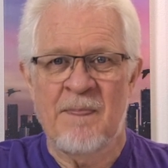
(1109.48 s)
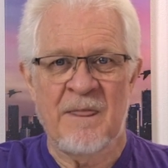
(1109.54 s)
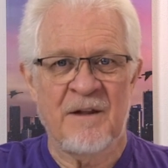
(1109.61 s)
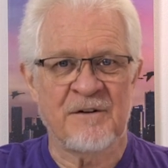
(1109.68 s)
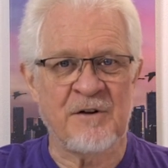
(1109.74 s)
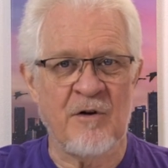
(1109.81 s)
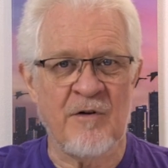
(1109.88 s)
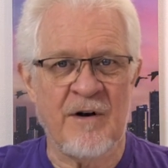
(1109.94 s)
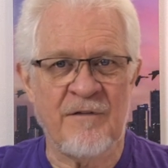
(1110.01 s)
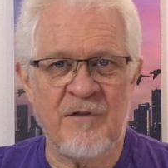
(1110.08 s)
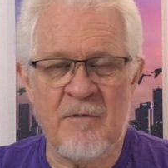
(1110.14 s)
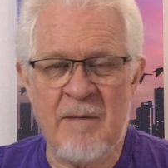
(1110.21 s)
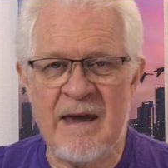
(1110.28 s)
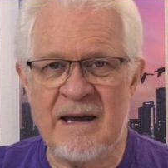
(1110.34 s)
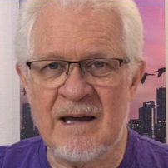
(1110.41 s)
So that if
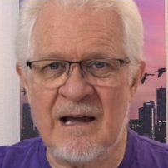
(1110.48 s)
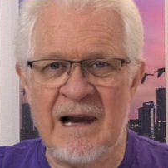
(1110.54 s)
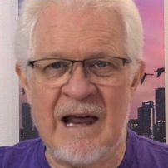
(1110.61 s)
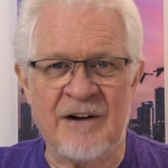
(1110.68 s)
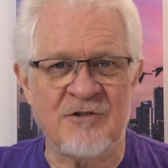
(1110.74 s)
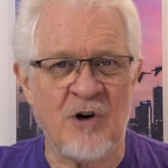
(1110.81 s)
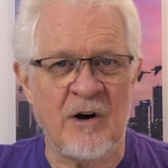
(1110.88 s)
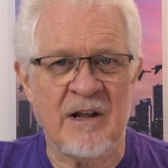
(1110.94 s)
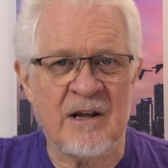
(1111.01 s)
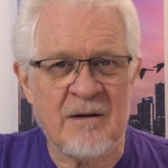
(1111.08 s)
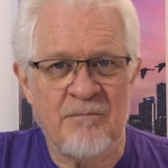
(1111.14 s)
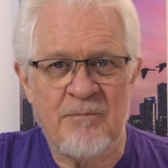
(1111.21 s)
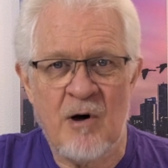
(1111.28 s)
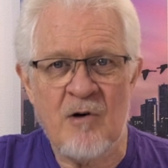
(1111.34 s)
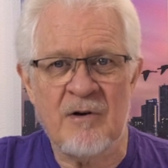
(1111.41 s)
you're making electronic
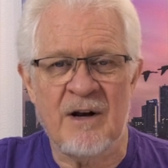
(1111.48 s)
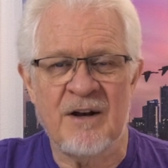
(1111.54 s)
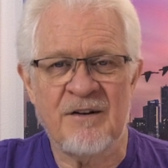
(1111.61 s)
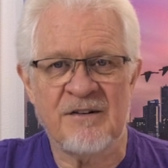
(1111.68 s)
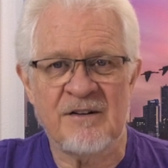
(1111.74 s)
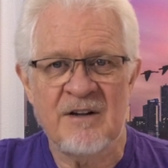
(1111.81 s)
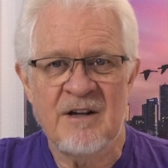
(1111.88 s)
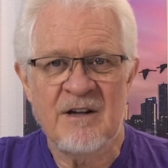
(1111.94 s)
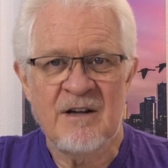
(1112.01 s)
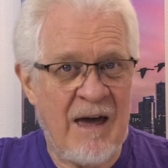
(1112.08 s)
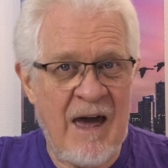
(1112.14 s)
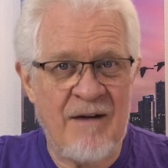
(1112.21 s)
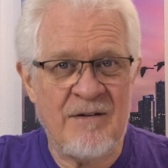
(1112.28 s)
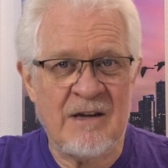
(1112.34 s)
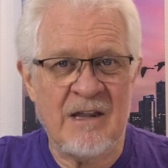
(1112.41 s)
components,
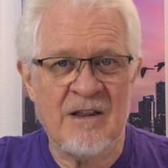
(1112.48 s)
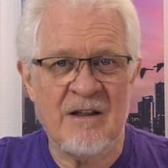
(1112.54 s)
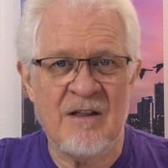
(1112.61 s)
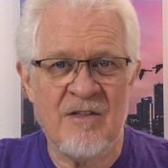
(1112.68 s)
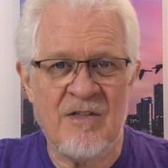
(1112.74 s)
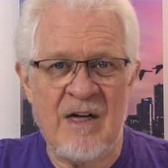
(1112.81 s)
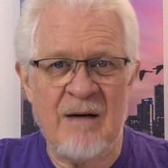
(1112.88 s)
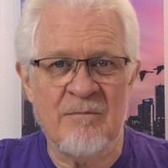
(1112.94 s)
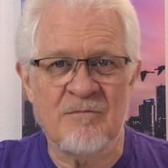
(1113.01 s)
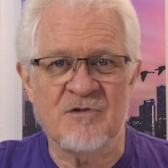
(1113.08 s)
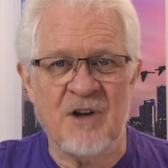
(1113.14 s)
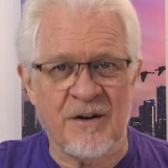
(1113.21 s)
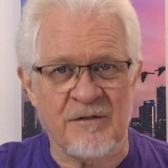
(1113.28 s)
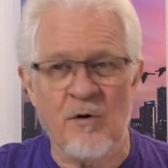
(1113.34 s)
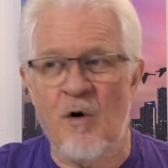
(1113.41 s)
having them
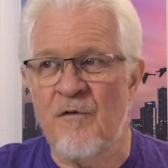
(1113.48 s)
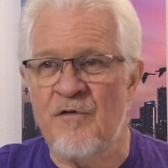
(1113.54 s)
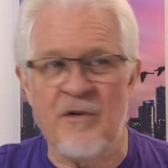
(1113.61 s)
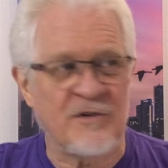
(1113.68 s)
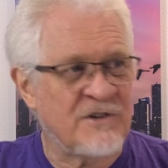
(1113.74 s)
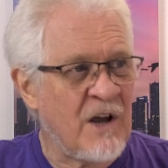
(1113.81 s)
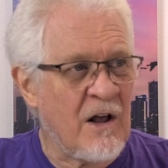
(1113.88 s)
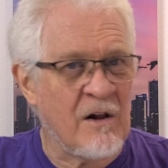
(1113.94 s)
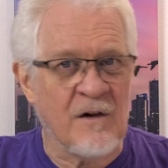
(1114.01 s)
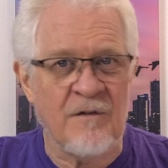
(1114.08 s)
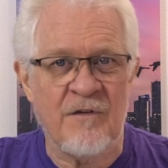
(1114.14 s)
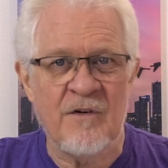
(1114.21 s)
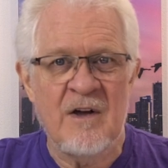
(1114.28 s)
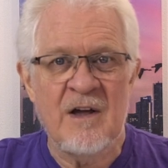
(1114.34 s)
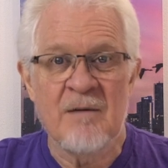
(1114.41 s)
just off the
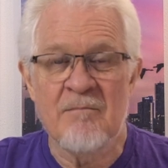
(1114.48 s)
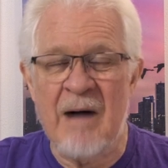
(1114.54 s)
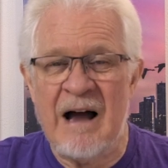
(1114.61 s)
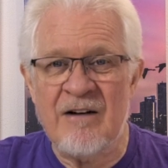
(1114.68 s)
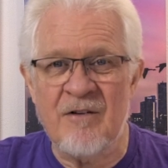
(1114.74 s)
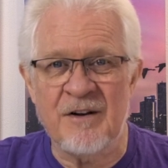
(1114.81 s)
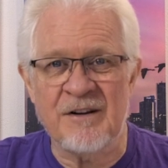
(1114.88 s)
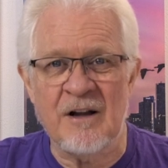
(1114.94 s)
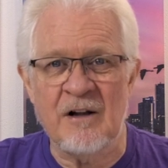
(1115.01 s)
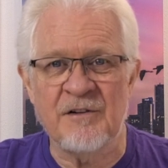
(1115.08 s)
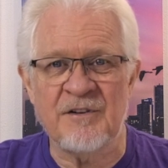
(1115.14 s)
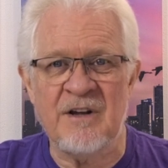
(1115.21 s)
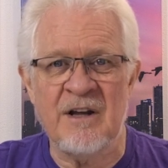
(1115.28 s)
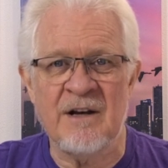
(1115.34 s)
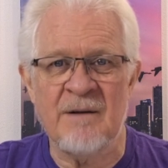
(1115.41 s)
shelf might
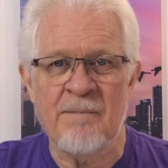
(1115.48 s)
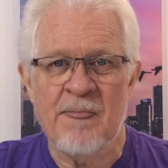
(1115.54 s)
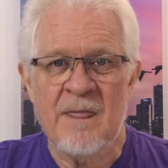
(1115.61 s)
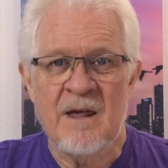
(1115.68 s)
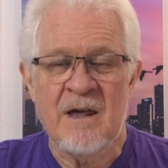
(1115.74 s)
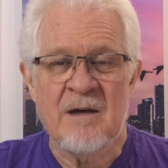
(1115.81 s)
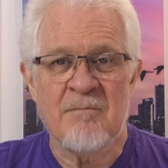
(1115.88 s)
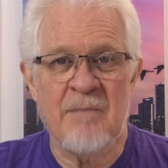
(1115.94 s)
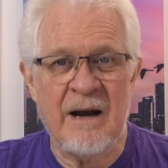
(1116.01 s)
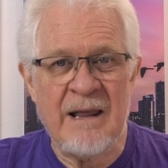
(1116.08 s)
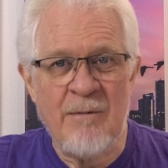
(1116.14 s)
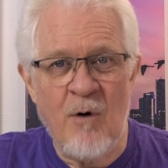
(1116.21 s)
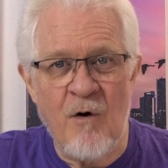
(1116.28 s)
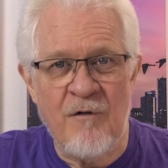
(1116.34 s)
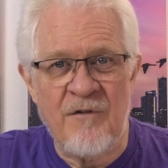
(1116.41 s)
result in many
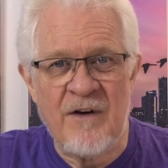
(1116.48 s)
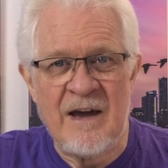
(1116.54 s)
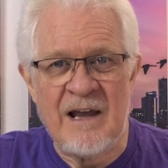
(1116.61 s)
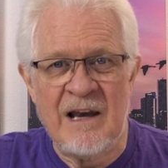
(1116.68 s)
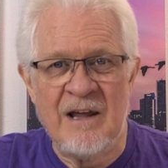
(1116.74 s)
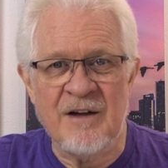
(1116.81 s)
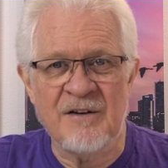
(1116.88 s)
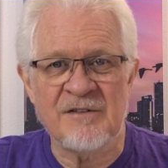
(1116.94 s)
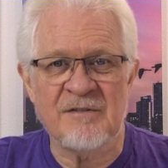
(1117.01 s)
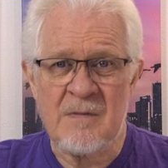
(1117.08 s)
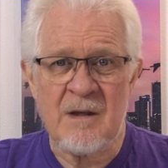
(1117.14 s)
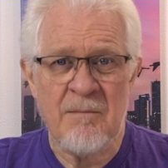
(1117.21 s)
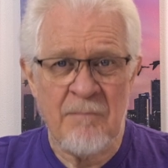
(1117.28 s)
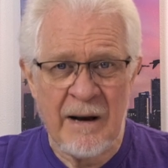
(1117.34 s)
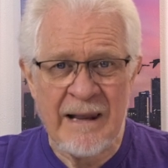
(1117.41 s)
more failures,
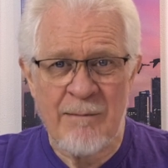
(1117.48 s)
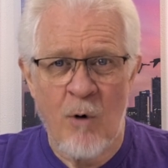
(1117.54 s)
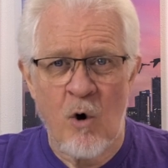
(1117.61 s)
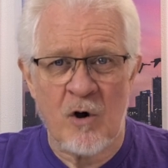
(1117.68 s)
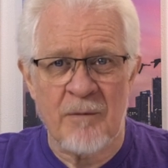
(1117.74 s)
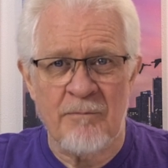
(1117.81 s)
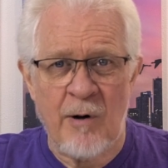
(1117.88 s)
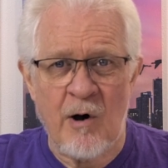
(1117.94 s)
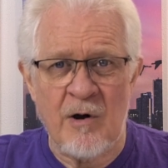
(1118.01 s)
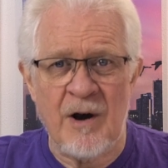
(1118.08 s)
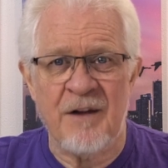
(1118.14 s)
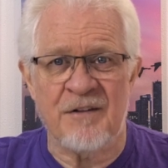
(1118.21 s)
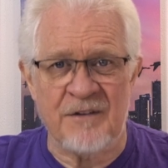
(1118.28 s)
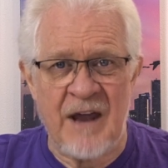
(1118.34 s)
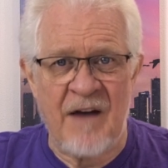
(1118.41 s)
many more
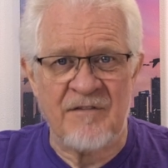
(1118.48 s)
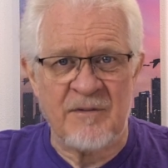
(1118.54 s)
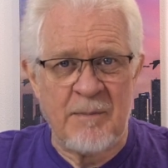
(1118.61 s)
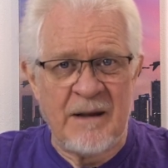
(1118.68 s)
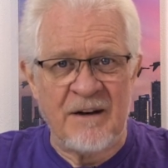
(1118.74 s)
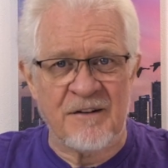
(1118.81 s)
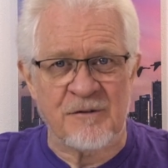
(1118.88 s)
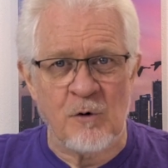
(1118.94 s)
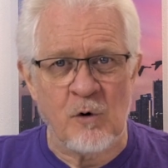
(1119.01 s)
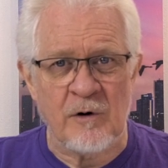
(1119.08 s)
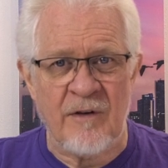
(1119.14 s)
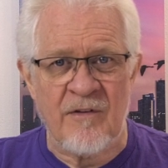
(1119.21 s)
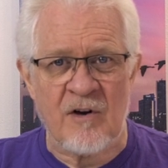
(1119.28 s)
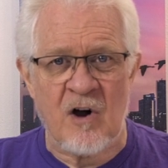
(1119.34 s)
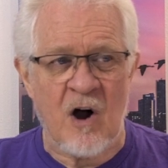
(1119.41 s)
components that have to be installed
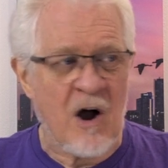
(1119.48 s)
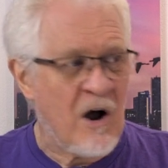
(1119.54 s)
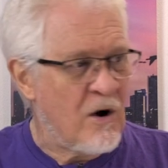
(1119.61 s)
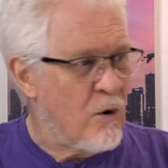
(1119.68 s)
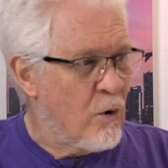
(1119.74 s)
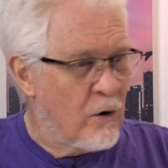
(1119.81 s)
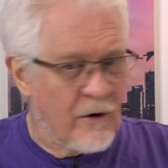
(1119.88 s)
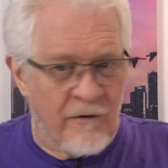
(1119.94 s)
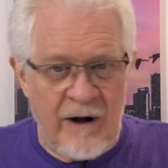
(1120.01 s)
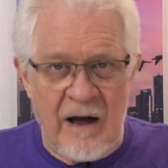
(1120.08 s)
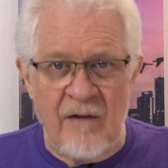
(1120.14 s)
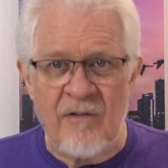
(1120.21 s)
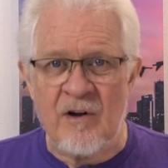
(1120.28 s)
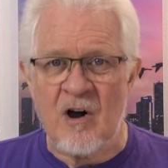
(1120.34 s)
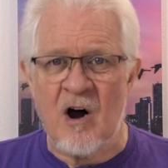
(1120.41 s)
in the car all
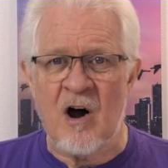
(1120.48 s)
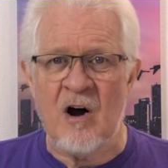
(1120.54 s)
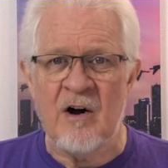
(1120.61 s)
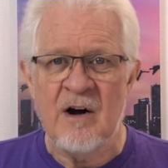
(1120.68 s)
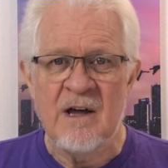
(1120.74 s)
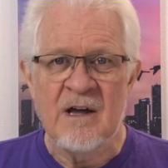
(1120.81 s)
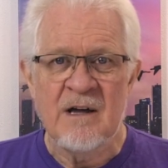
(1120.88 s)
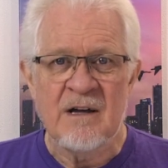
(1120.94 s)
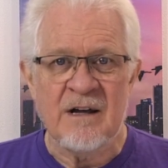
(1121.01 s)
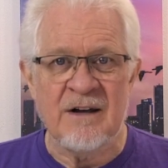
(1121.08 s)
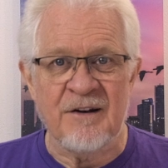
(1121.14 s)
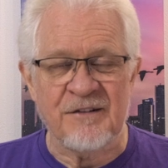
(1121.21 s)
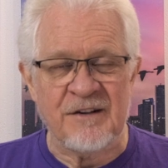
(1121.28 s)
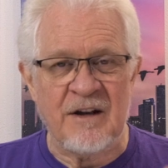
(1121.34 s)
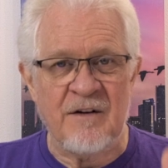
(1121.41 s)
around the car,
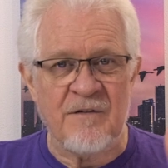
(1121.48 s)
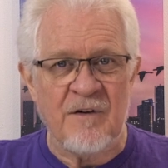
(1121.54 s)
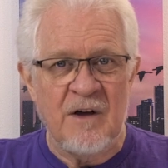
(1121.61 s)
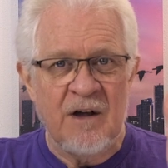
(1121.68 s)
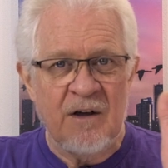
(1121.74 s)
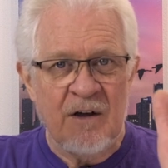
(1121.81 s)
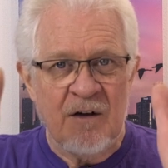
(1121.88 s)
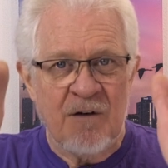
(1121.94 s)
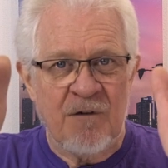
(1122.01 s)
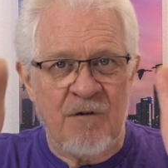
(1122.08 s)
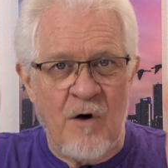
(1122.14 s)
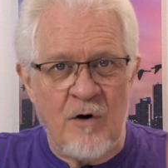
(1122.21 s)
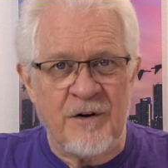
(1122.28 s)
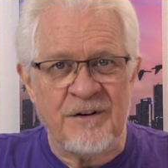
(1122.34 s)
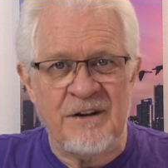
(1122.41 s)
instead of
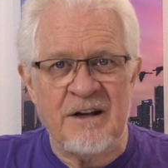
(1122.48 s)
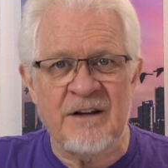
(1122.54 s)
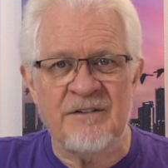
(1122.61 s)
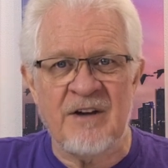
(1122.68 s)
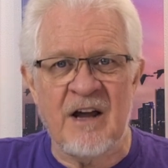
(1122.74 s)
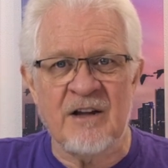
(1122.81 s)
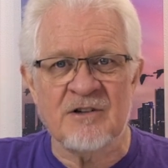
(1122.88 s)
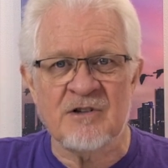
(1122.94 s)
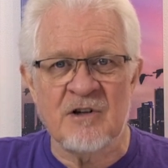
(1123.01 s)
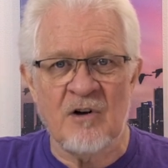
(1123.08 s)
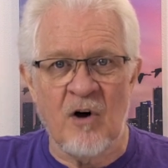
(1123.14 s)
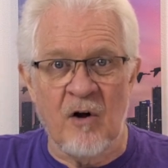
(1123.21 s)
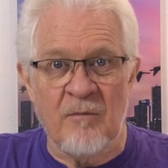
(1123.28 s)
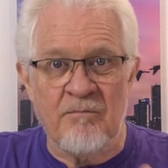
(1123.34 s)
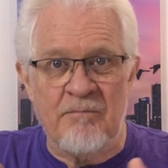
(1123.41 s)
focusing attention
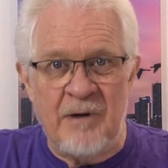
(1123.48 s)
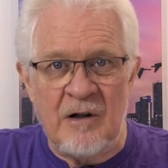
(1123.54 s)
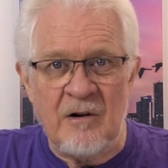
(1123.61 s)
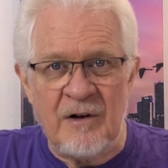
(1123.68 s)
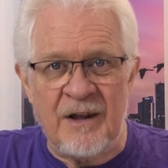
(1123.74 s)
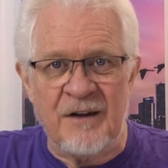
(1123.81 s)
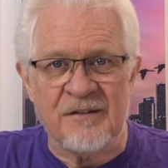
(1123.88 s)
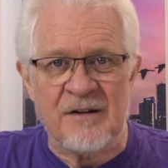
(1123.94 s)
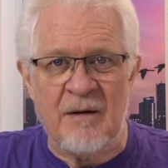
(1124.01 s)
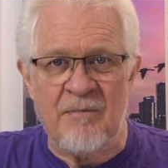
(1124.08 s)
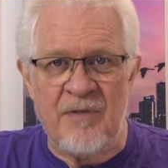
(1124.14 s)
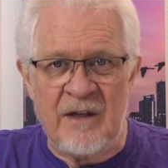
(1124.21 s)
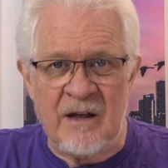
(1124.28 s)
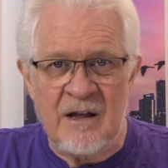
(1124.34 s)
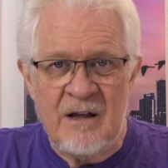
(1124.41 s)
on building
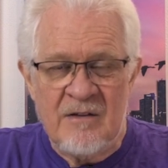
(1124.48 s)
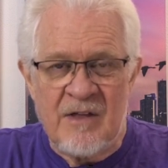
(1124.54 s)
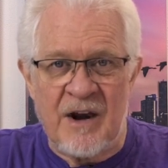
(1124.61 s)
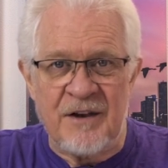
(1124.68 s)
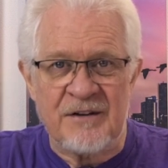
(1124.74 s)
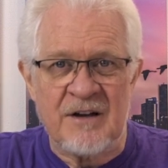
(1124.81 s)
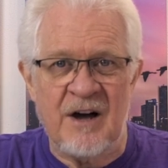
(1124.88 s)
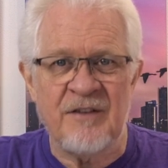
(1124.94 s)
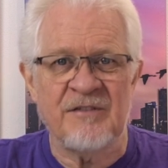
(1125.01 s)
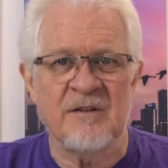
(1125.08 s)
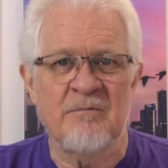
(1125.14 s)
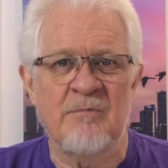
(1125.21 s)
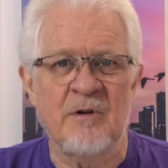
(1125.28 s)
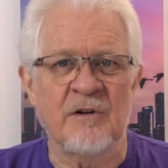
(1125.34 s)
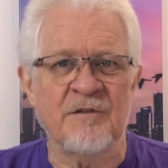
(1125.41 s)
something that is
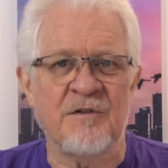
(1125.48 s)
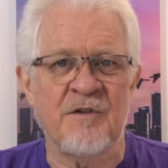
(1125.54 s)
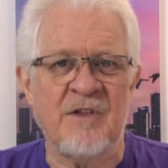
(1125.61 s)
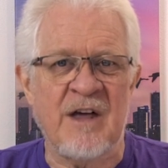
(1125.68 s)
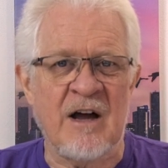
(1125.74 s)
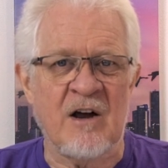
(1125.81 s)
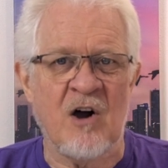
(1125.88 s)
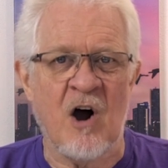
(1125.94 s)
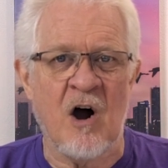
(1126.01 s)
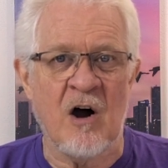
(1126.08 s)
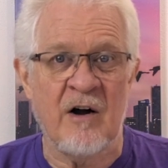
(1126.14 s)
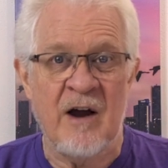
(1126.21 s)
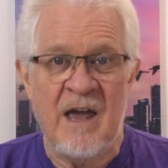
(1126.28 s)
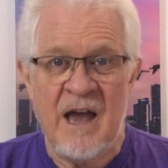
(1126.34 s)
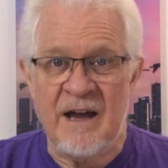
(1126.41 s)
custom-built for their
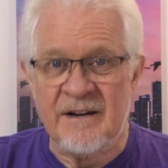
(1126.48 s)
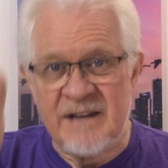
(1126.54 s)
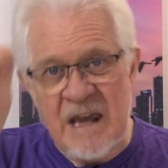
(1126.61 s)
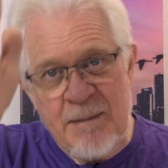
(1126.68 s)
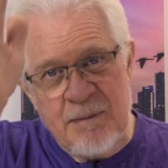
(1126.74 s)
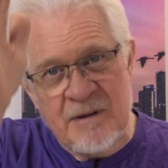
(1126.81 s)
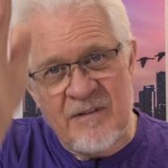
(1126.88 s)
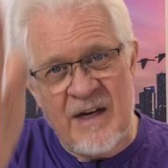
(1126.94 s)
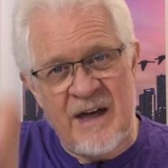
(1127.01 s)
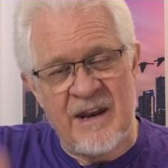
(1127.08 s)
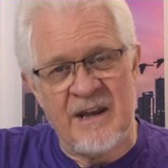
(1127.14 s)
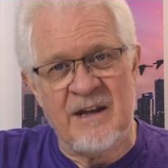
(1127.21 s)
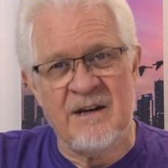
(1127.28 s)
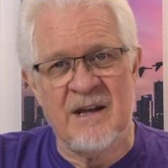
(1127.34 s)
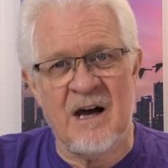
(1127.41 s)
car and keeping that
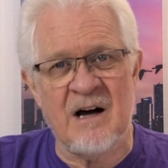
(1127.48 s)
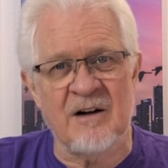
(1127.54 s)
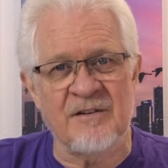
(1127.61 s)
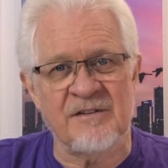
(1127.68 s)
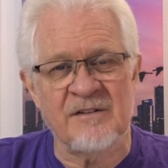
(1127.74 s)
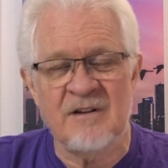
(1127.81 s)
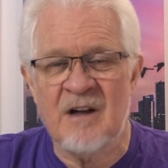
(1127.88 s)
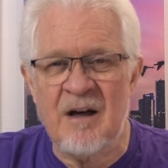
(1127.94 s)
in-house.